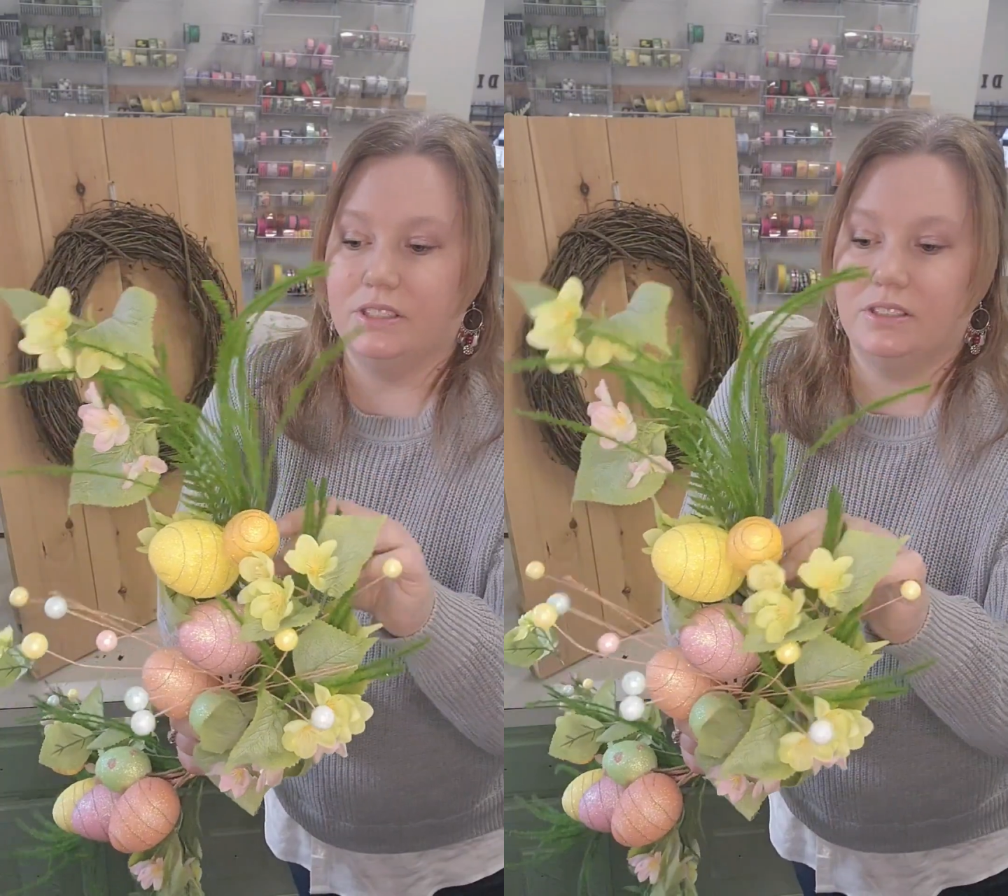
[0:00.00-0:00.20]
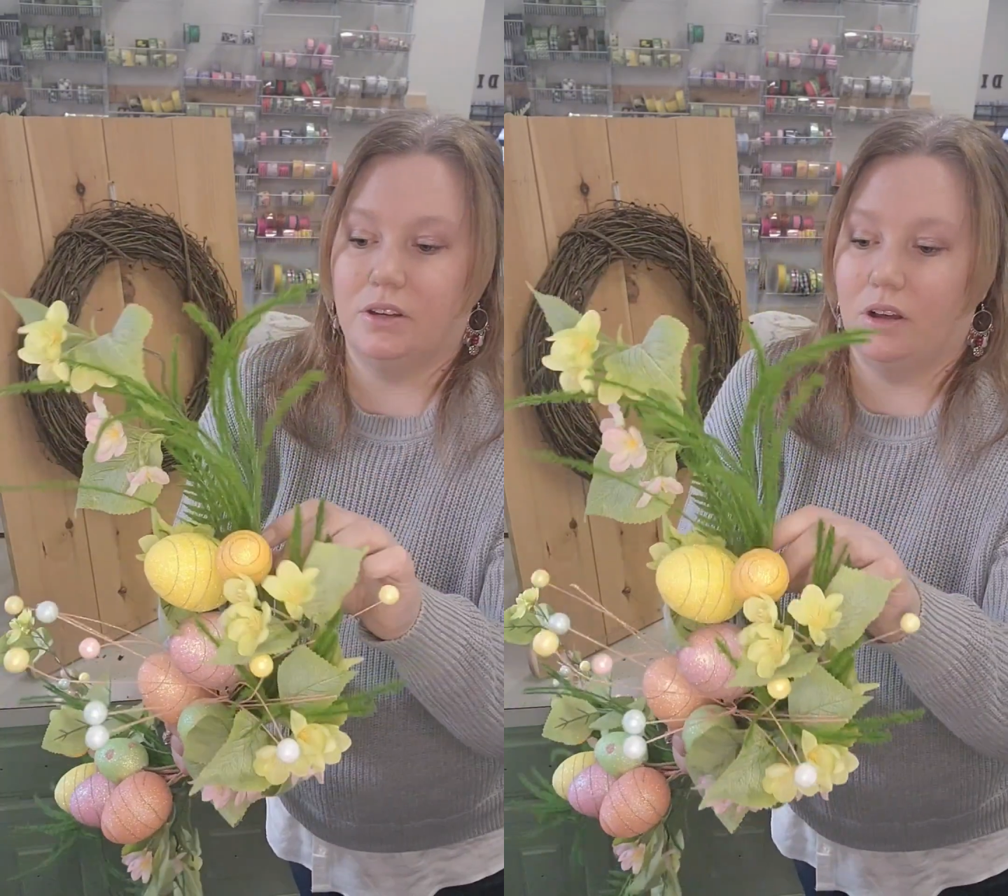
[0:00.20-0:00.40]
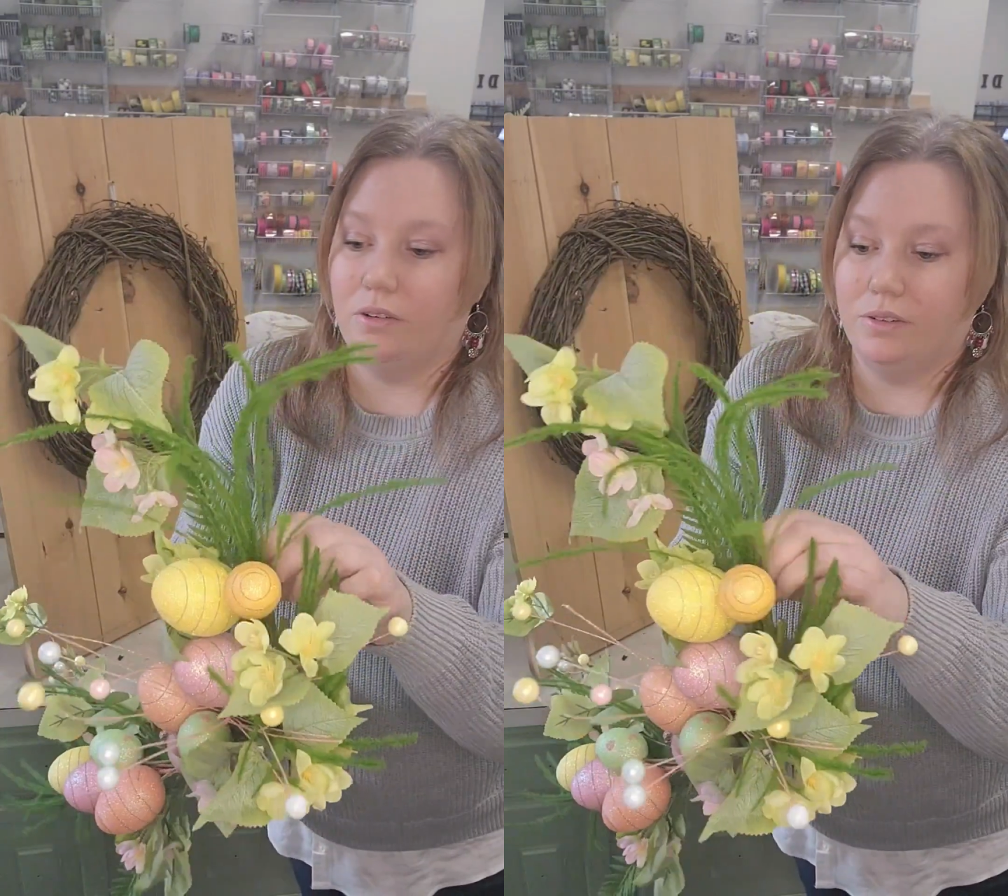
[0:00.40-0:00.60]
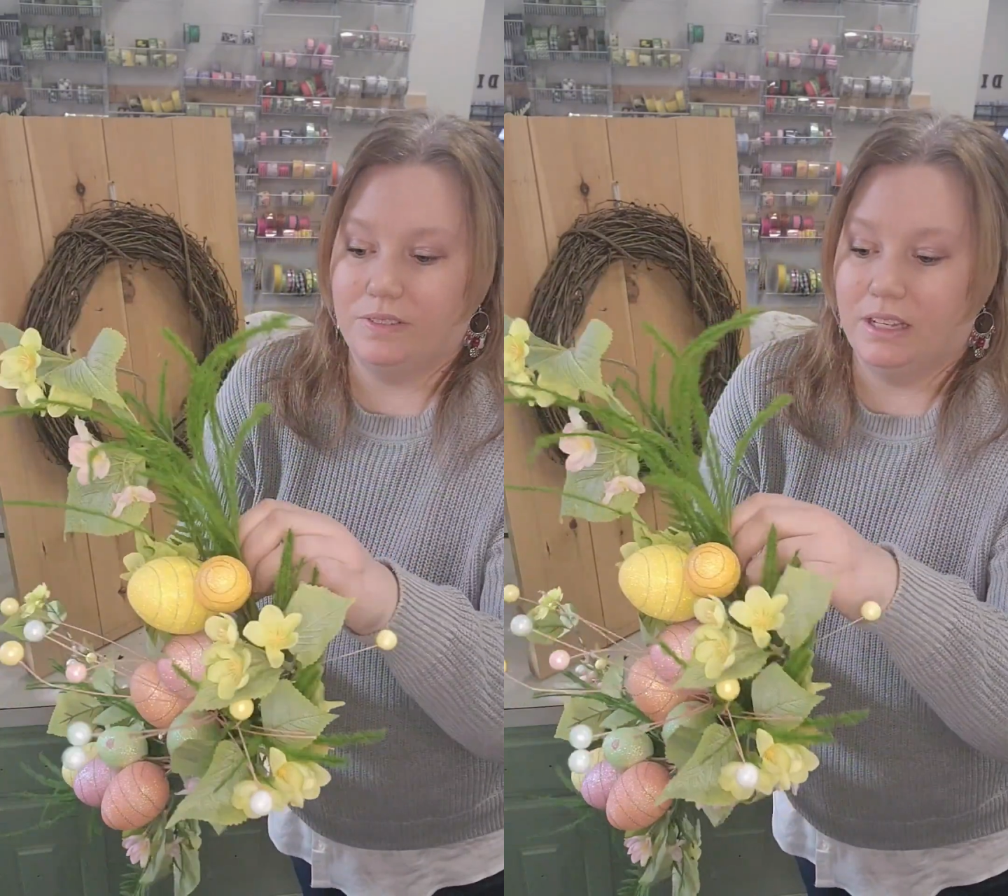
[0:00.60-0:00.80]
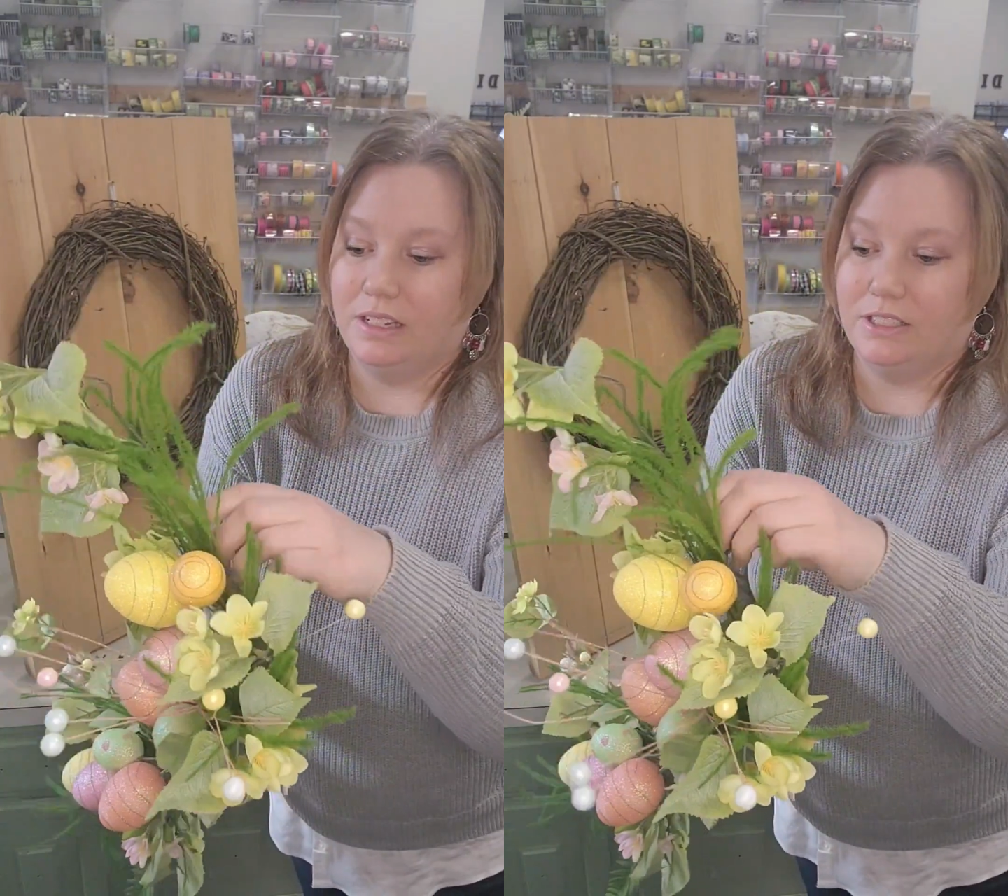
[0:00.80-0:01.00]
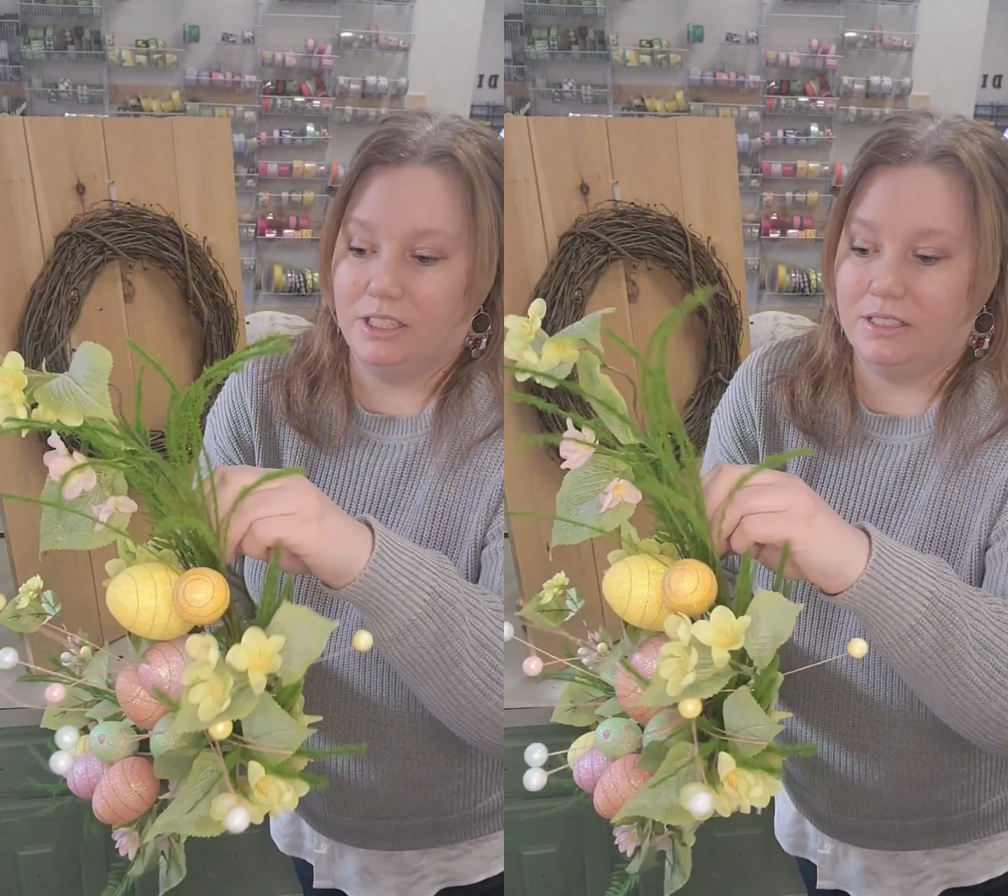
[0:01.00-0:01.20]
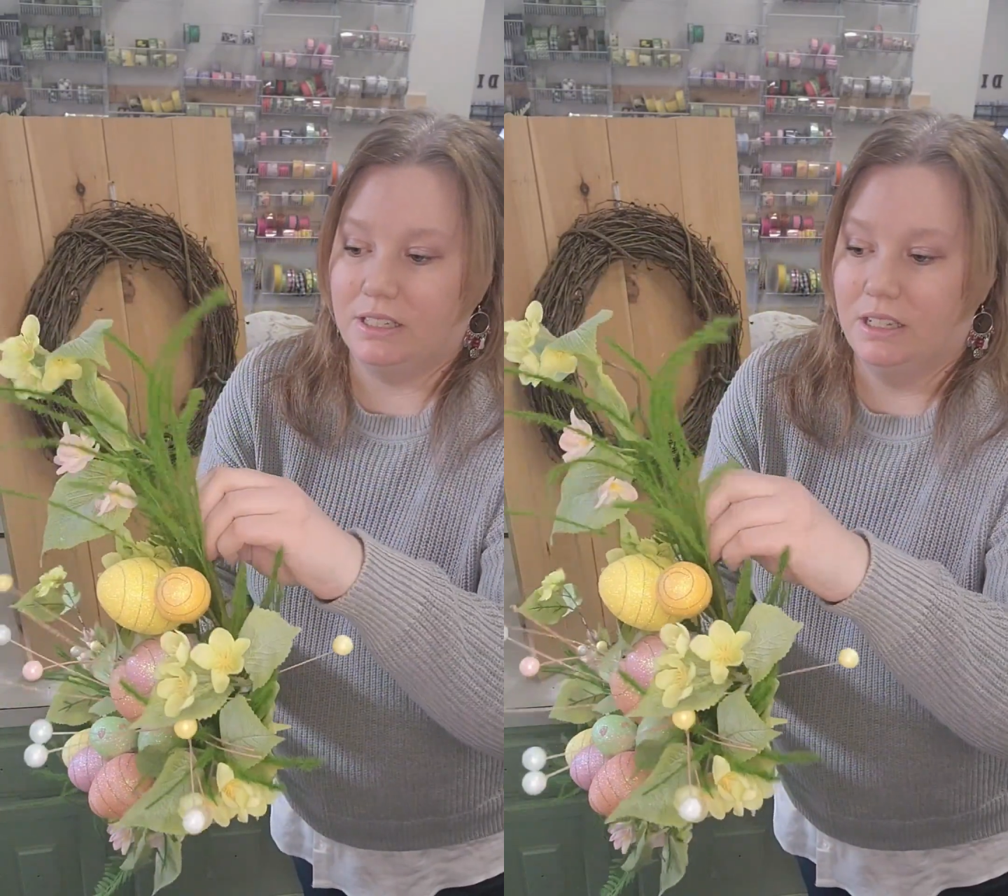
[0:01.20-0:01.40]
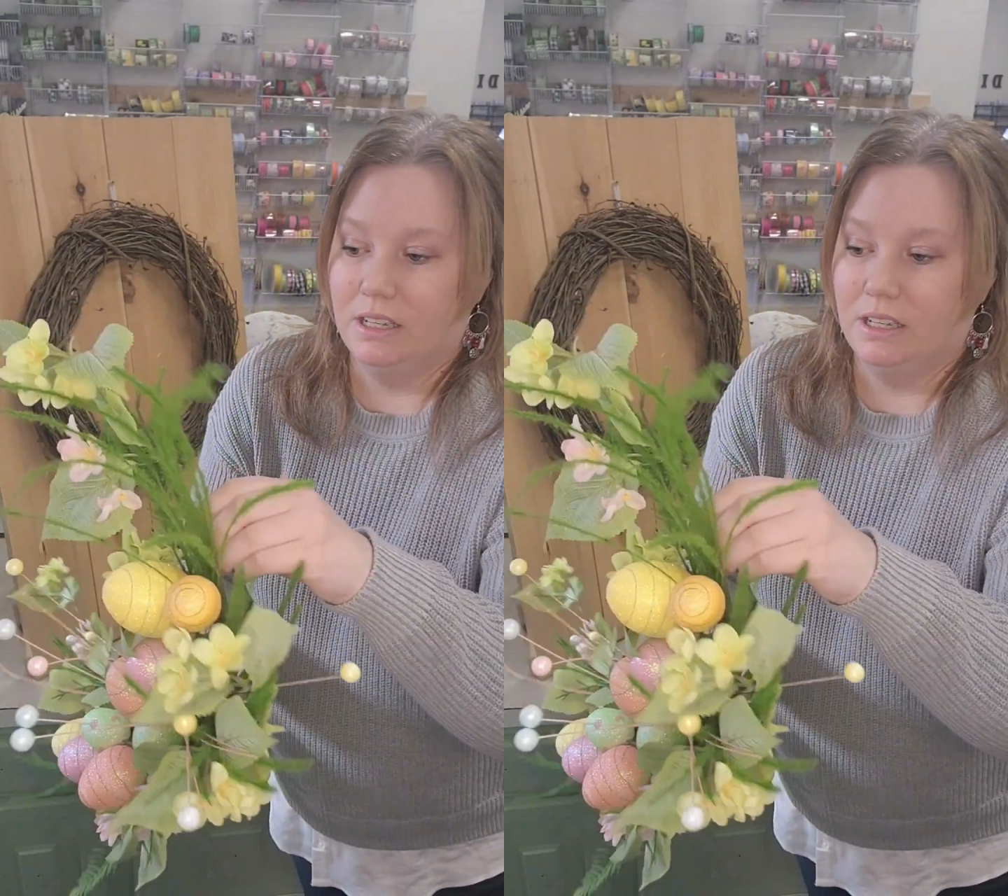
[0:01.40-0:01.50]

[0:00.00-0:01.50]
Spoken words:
So all we've done is just,